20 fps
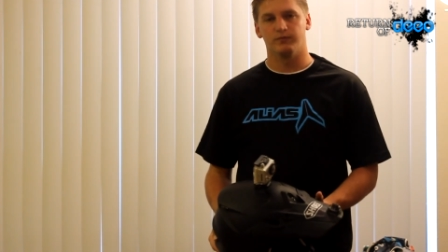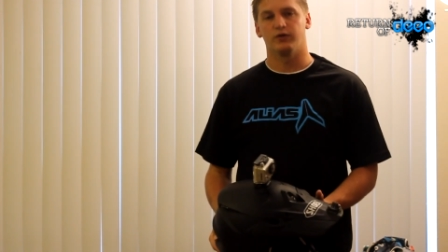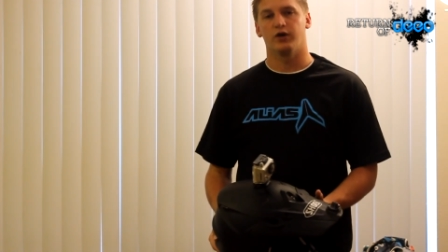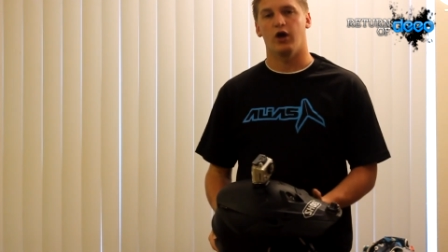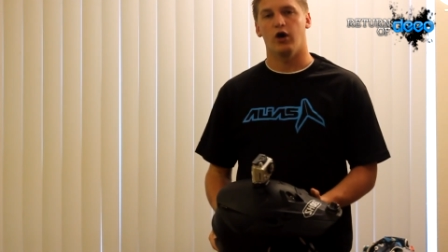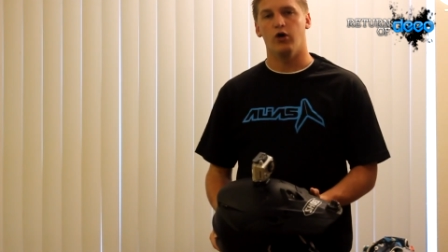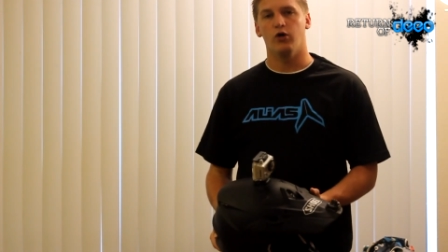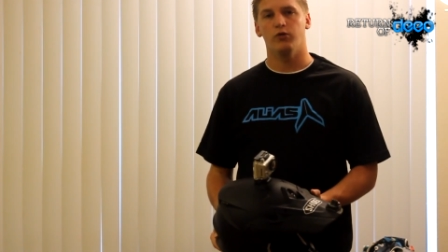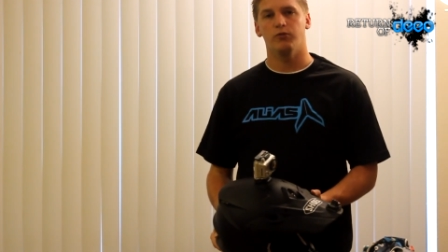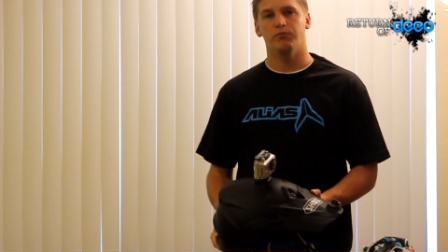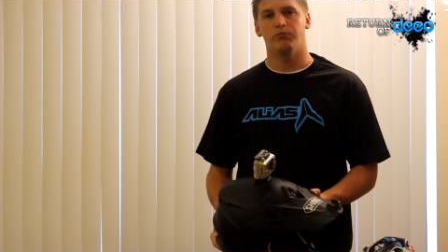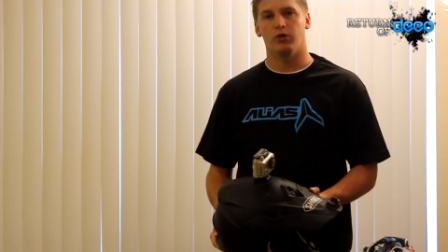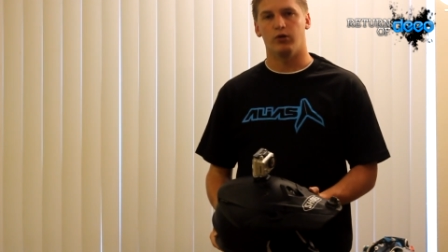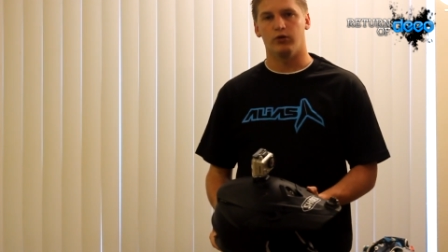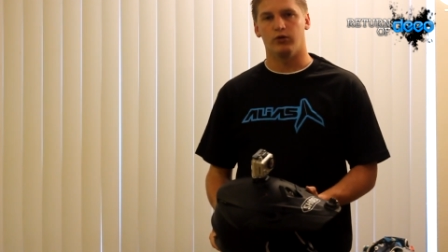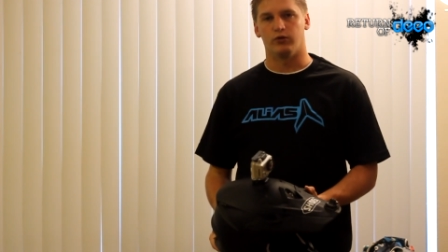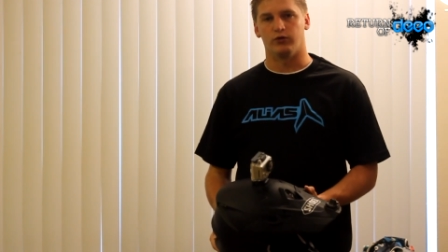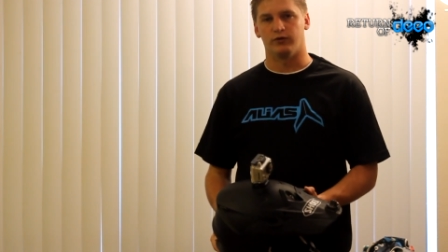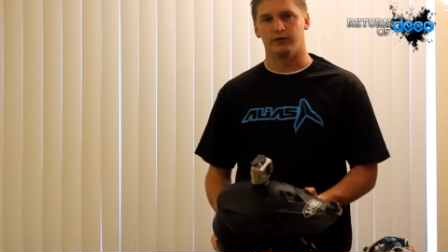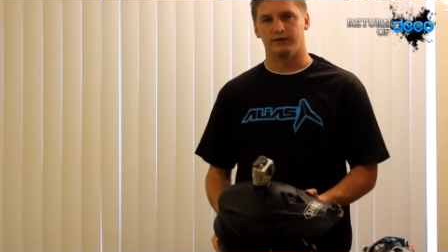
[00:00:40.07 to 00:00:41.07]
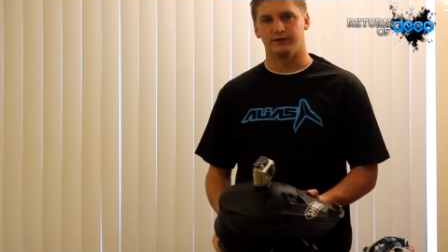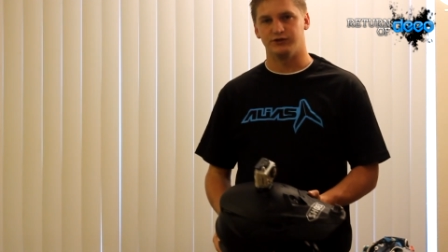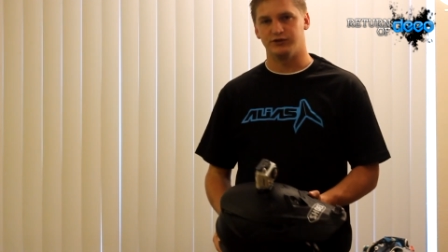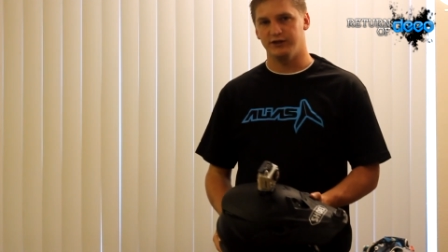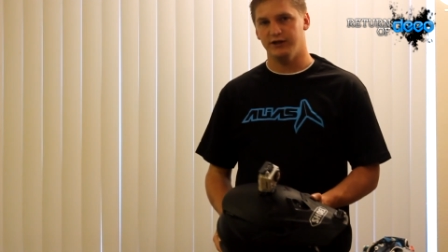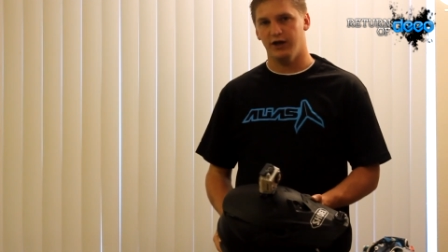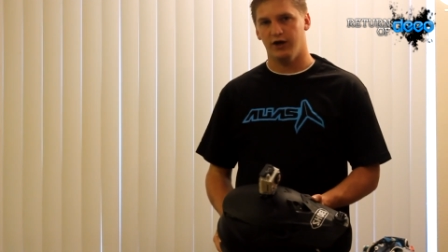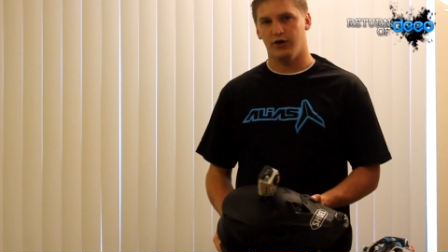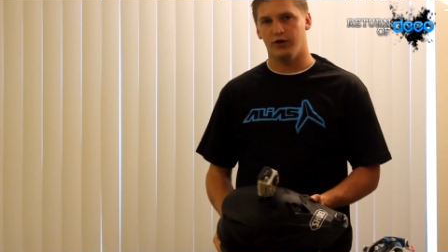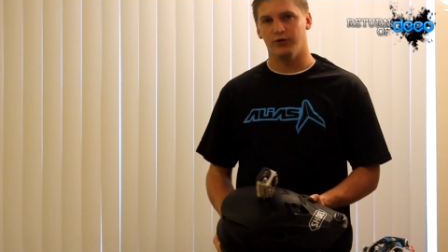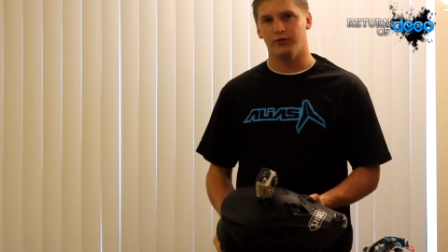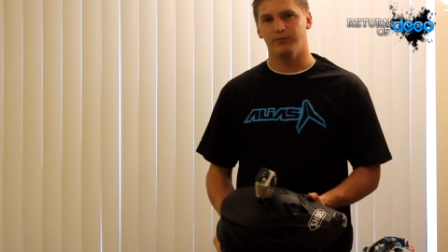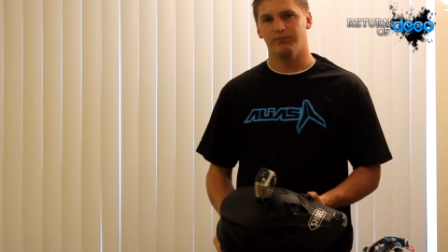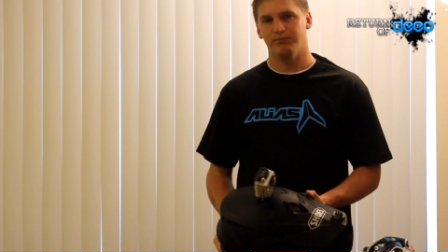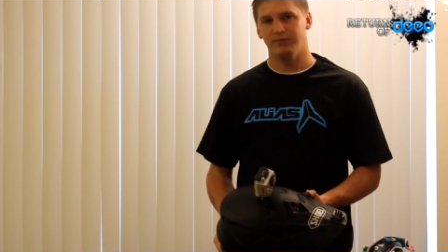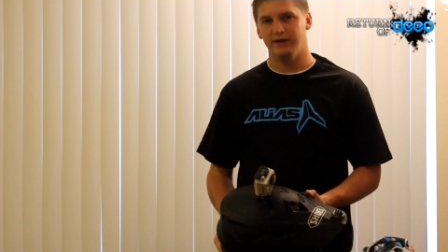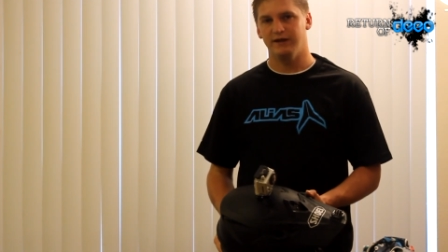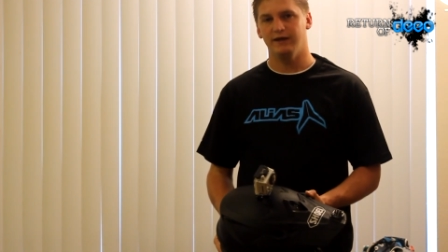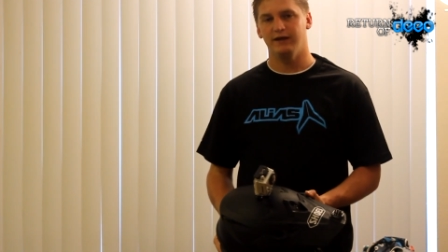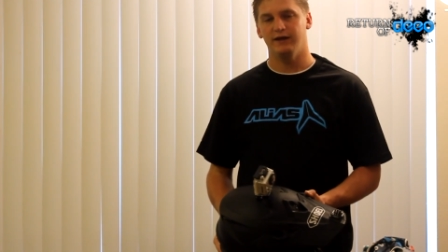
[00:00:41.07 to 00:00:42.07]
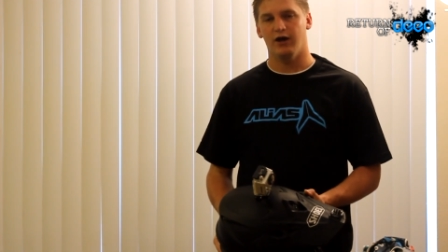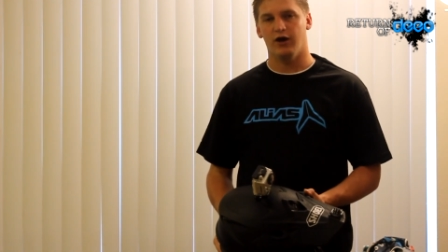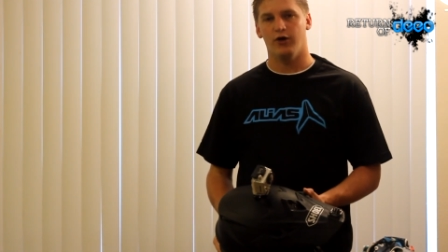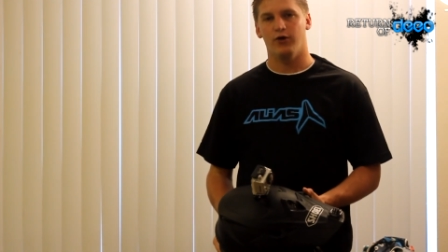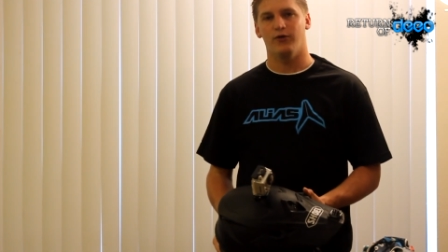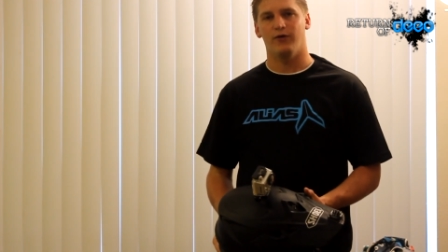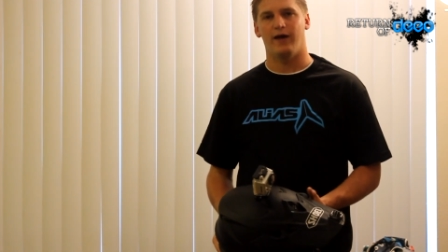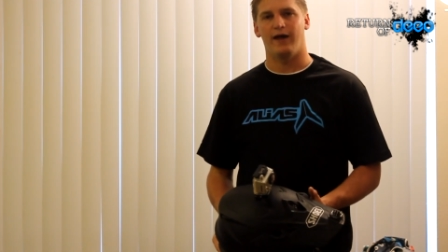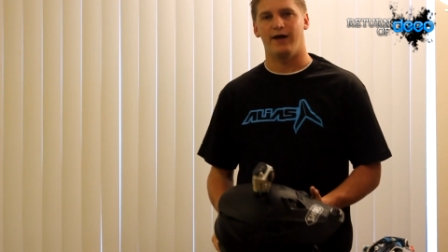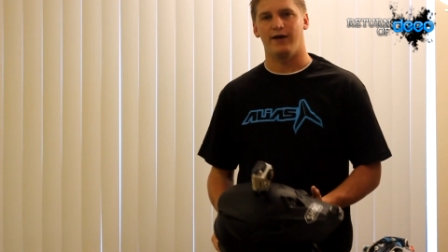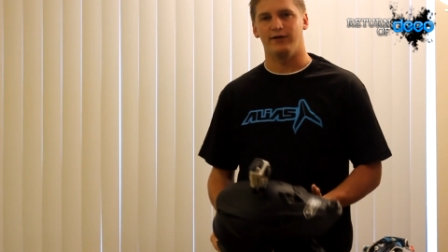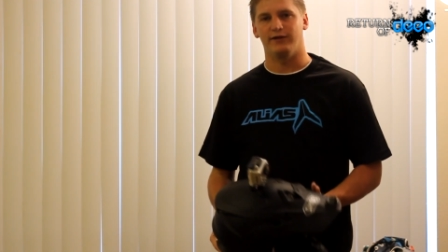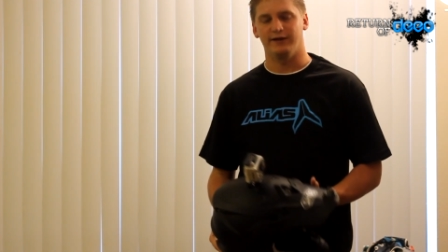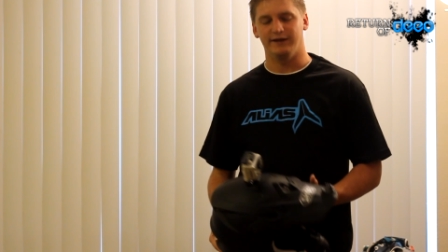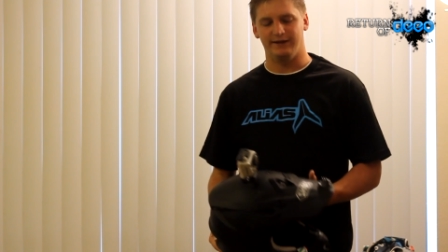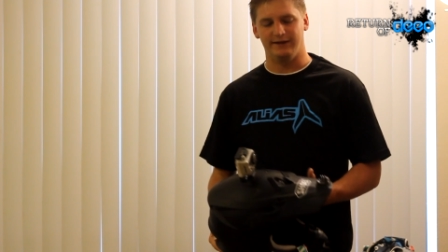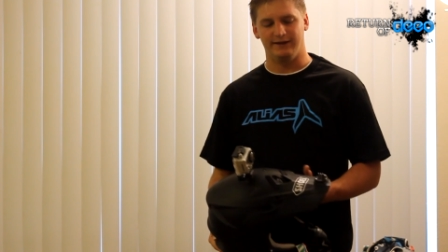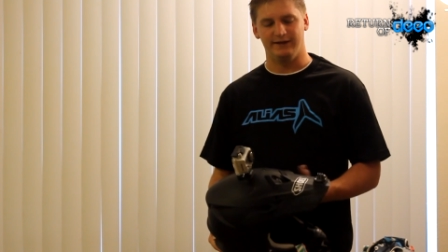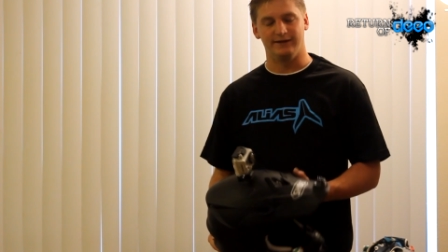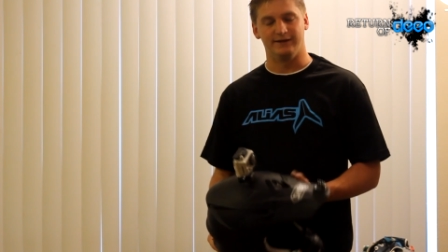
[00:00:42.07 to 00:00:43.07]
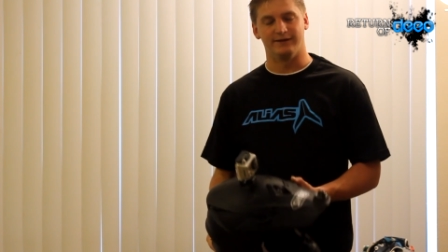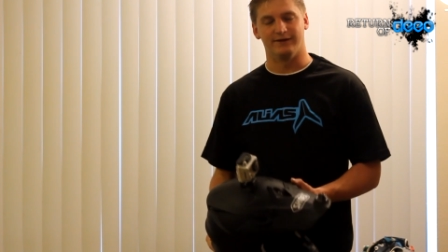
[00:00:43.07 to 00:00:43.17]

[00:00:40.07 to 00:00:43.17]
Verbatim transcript: GoPole, G-O-P-O-L-E